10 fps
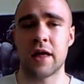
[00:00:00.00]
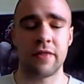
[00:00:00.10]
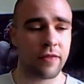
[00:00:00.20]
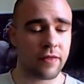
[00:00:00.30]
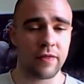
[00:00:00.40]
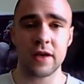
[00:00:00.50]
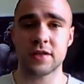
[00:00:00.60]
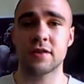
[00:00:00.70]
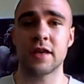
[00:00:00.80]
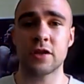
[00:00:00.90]
And
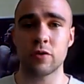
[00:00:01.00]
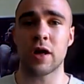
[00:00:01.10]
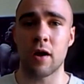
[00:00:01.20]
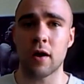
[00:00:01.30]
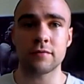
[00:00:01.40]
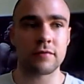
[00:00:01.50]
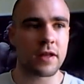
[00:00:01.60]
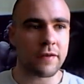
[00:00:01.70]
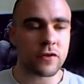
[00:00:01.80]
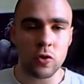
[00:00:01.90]
they do that a lot,
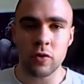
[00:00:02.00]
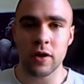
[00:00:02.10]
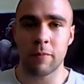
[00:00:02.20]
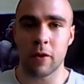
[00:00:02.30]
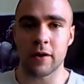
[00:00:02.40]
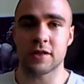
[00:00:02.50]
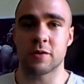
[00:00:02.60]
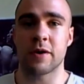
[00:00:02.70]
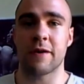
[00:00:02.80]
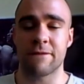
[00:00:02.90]
and they've taught their body
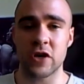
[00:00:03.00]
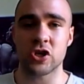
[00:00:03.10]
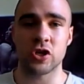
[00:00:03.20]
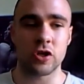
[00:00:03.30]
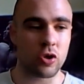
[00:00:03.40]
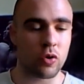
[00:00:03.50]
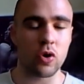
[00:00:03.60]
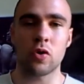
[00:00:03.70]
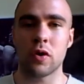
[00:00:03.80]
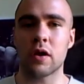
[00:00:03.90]
to be efficient at
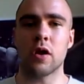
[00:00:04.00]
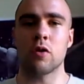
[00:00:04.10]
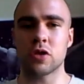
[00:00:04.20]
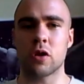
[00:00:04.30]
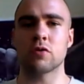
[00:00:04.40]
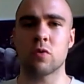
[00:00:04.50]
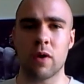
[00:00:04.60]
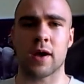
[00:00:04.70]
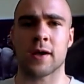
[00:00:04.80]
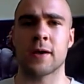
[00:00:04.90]
doing all loads
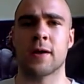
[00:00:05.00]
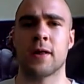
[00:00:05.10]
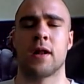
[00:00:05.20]
of work